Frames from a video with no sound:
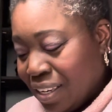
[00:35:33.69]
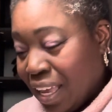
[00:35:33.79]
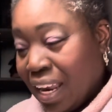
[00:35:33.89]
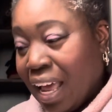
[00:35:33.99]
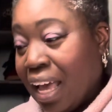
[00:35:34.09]

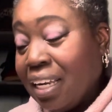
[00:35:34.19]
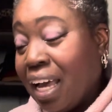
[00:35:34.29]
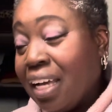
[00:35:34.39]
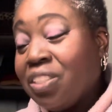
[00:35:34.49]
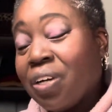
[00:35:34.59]
And
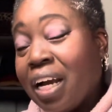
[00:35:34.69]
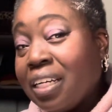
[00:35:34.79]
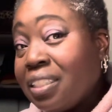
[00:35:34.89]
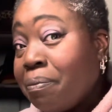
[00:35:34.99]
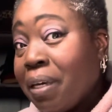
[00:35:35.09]
I try
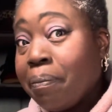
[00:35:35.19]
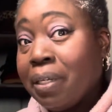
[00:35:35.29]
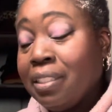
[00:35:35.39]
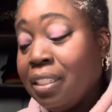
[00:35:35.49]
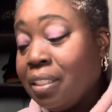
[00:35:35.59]
not to make a
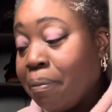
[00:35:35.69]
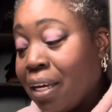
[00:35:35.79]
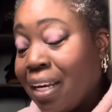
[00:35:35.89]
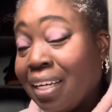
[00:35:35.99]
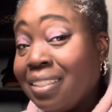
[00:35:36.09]
big deal
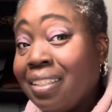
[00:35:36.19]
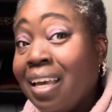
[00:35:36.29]
about it.